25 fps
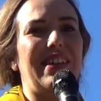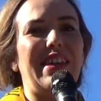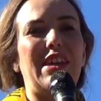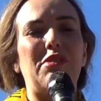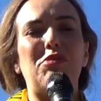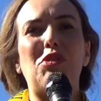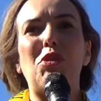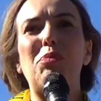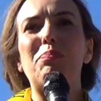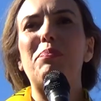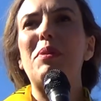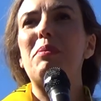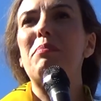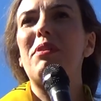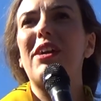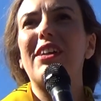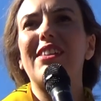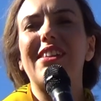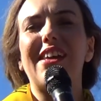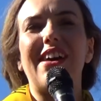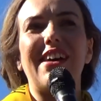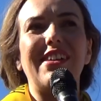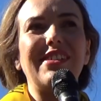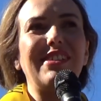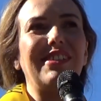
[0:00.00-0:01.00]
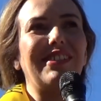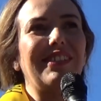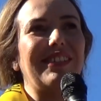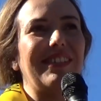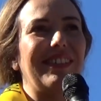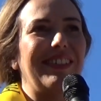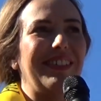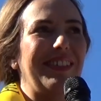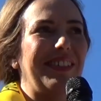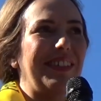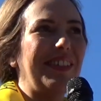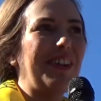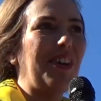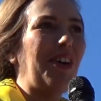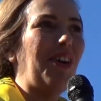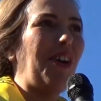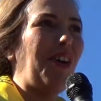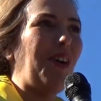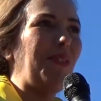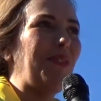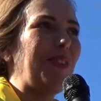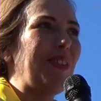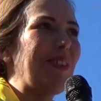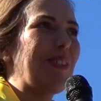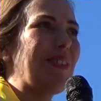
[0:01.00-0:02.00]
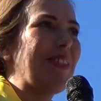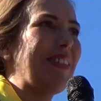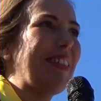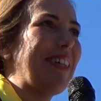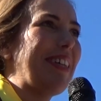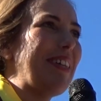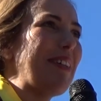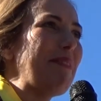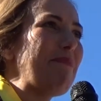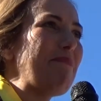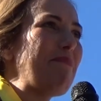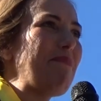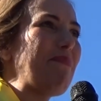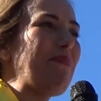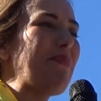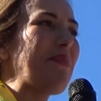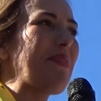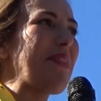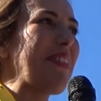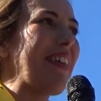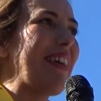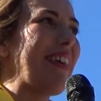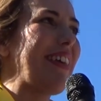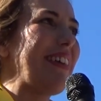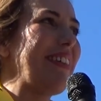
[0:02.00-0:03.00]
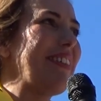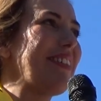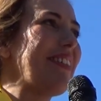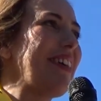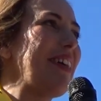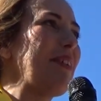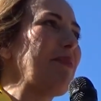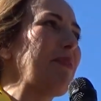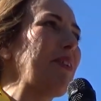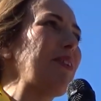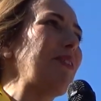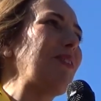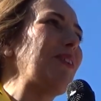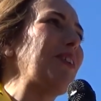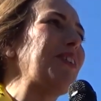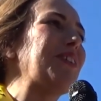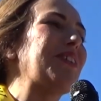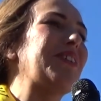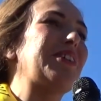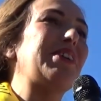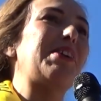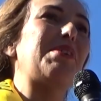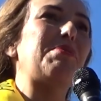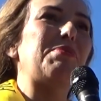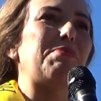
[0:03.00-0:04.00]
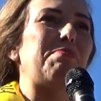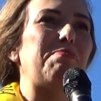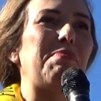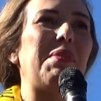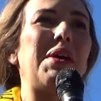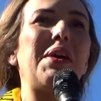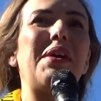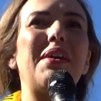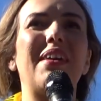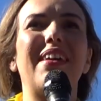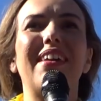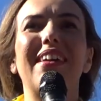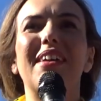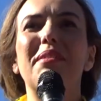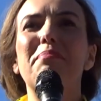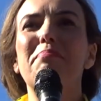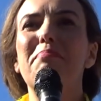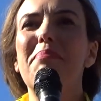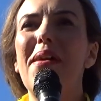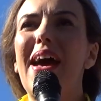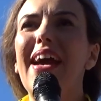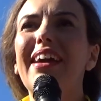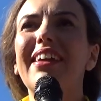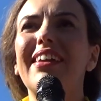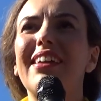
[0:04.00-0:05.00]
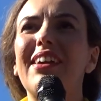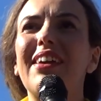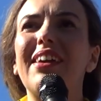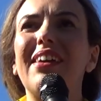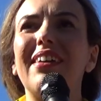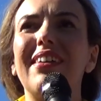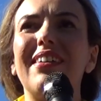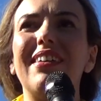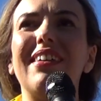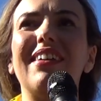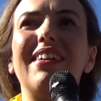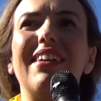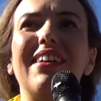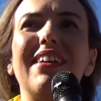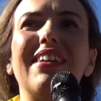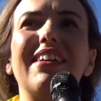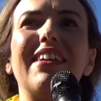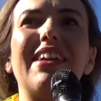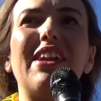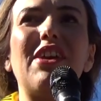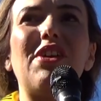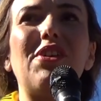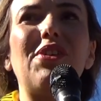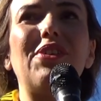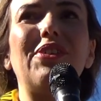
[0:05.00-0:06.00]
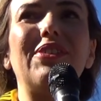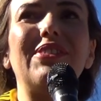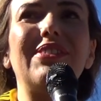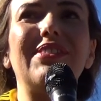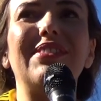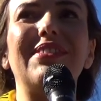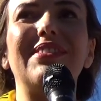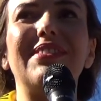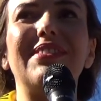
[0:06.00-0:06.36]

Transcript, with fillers: it won't be my last, obviously, because I'm going to come back here